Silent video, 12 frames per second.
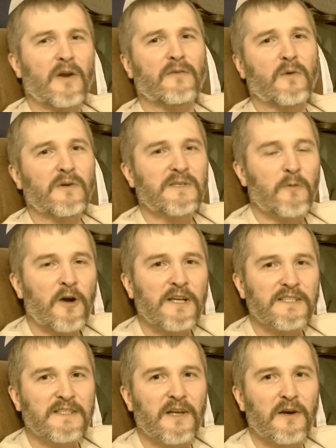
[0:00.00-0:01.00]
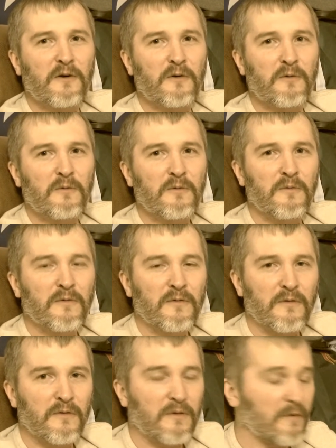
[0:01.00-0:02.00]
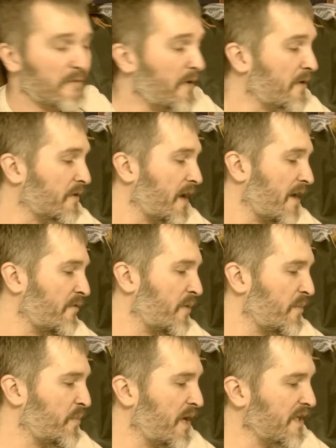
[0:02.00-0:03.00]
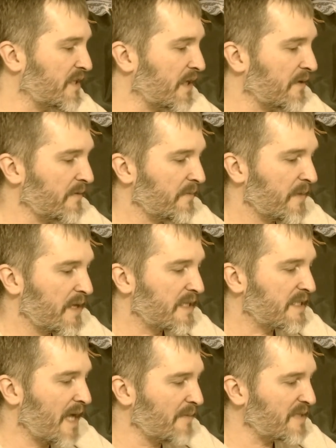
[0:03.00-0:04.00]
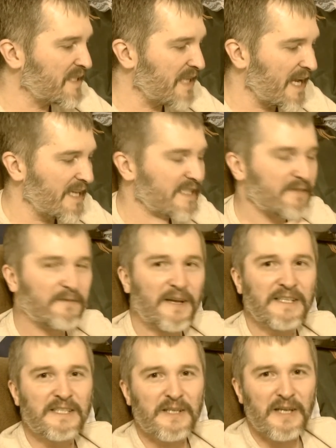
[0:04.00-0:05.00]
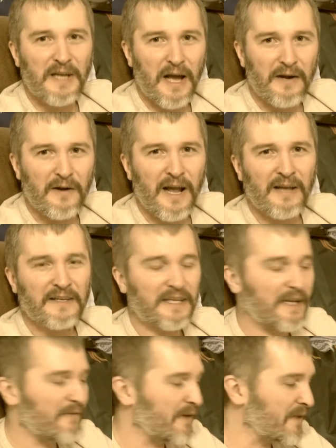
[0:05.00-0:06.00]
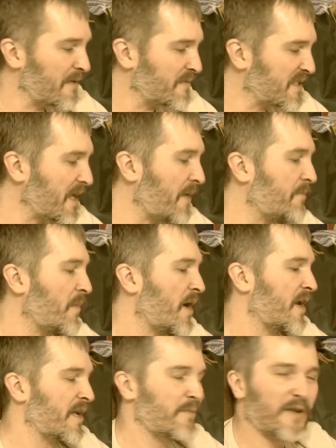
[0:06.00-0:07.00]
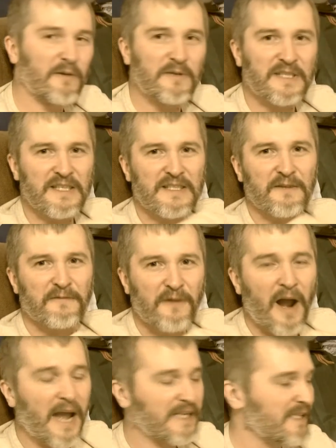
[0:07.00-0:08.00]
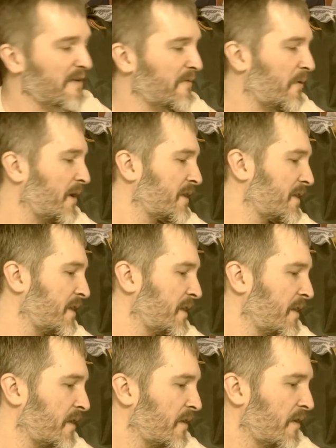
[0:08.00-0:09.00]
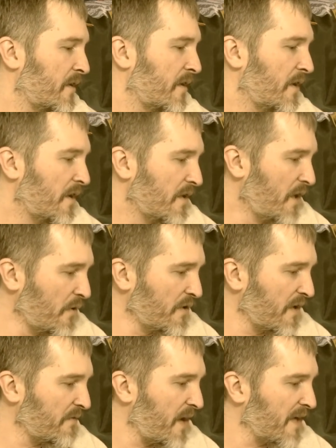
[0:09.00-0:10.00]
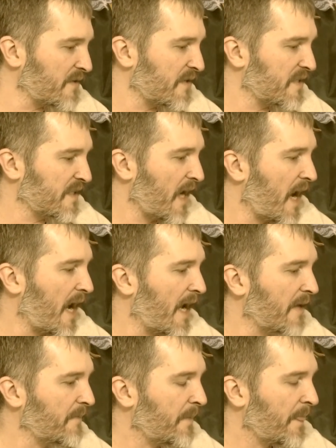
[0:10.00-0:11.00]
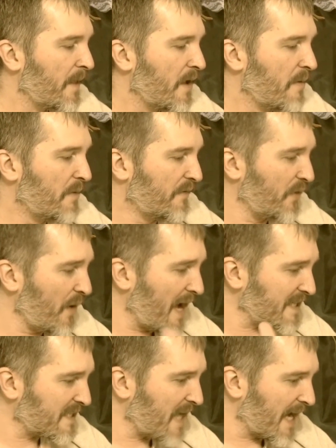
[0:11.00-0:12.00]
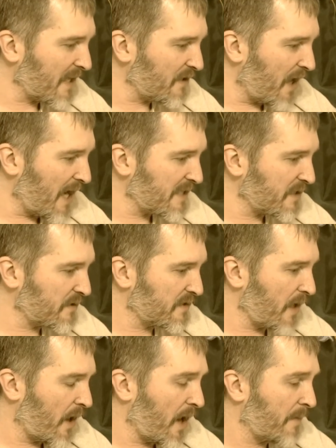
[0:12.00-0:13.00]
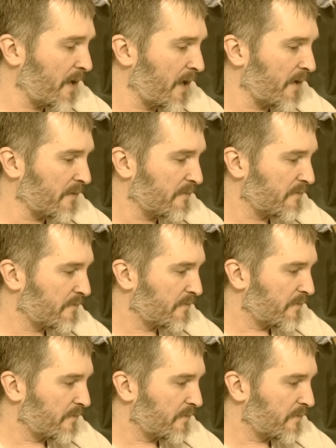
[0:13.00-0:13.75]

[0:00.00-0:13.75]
there of course was no federal government pension. Some states eventually got around to giving them some money, but it was just a fraction of what the uh, Union veterans got. But if you had psychological trauma,